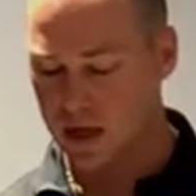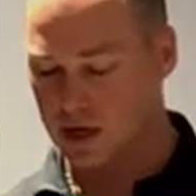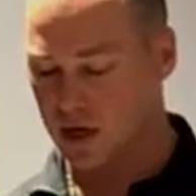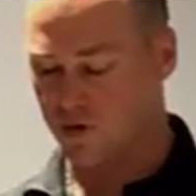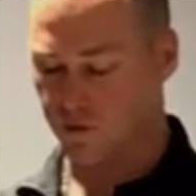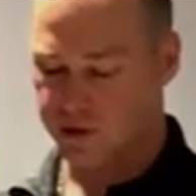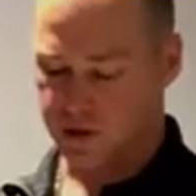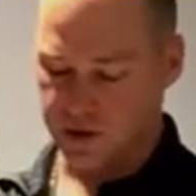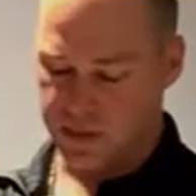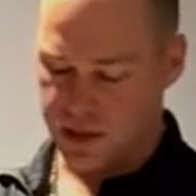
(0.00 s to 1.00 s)
Now, if we
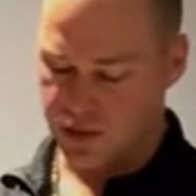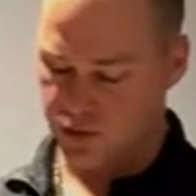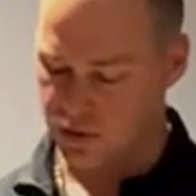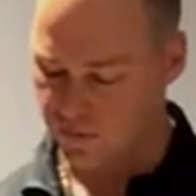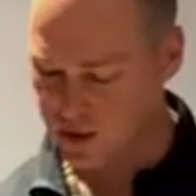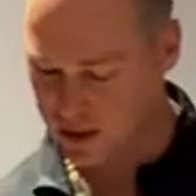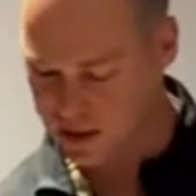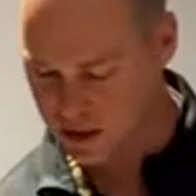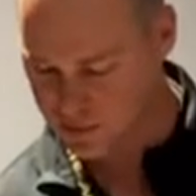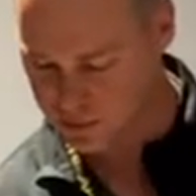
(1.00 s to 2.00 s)
eliminate sort of the
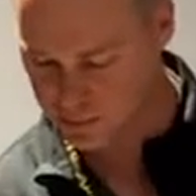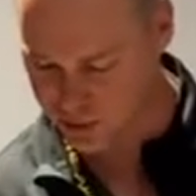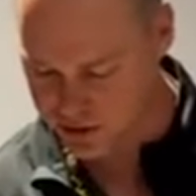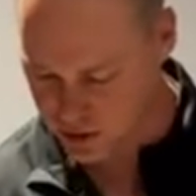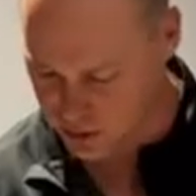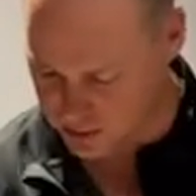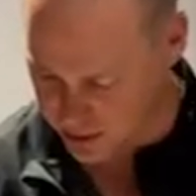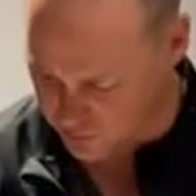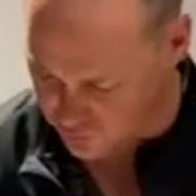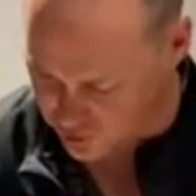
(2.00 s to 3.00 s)
idea of the preterm
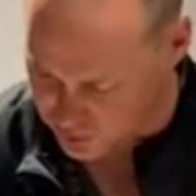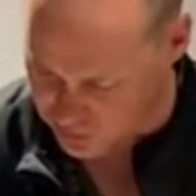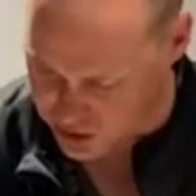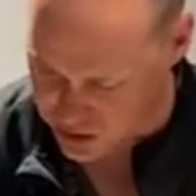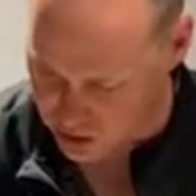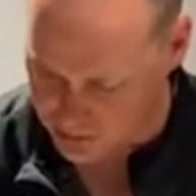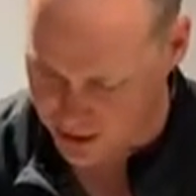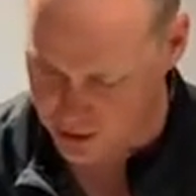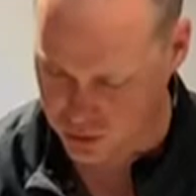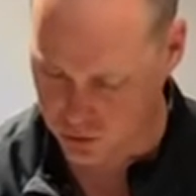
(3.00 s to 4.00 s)
infant and we just go
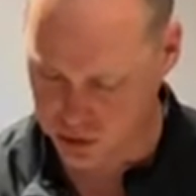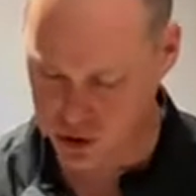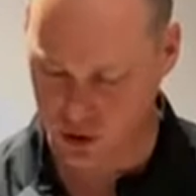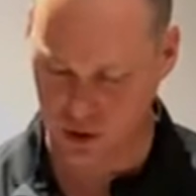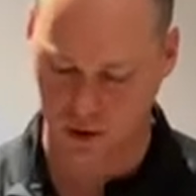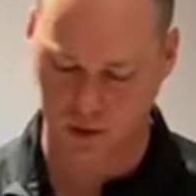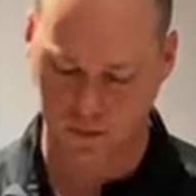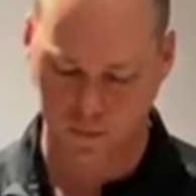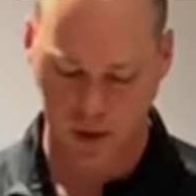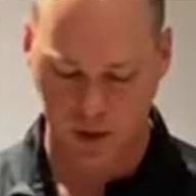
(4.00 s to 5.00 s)
back our term,
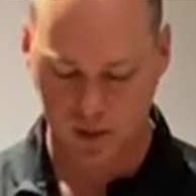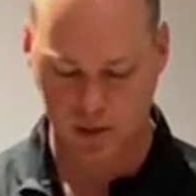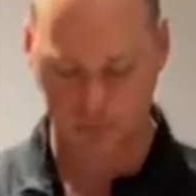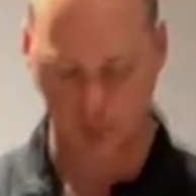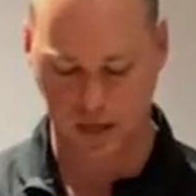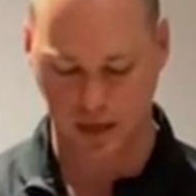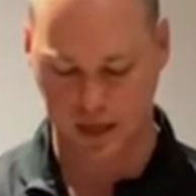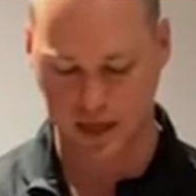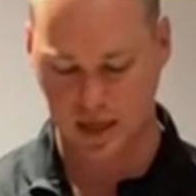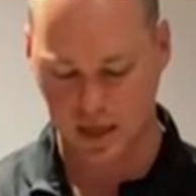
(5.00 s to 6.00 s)
something
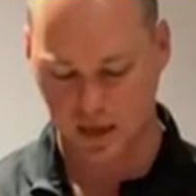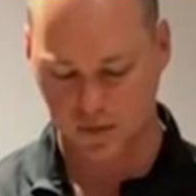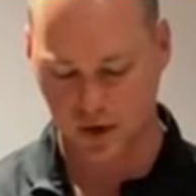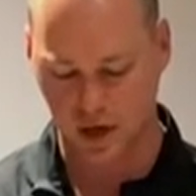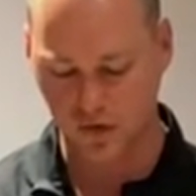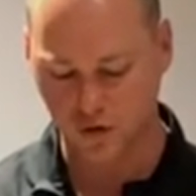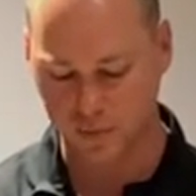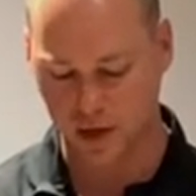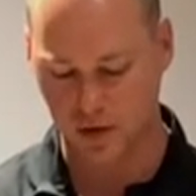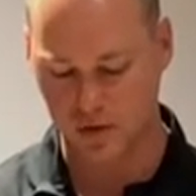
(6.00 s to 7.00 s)
like
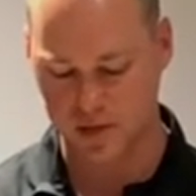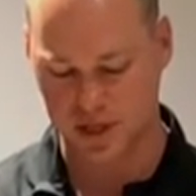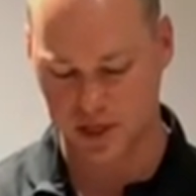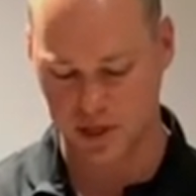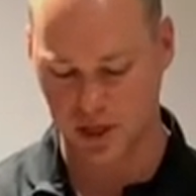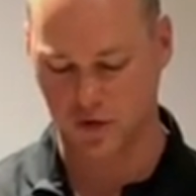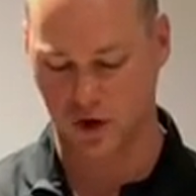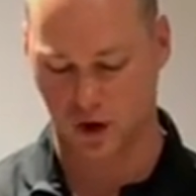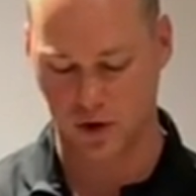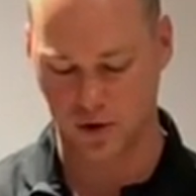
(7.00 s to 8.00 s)
Enfamil, this is actually even
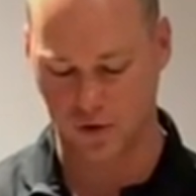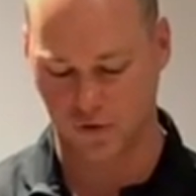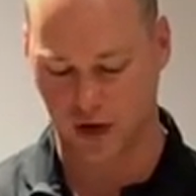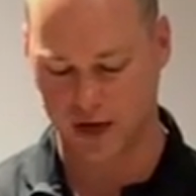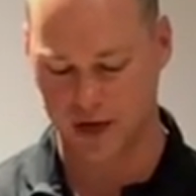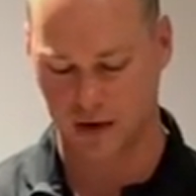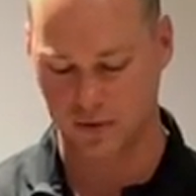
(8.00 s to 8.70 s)
harder to find now.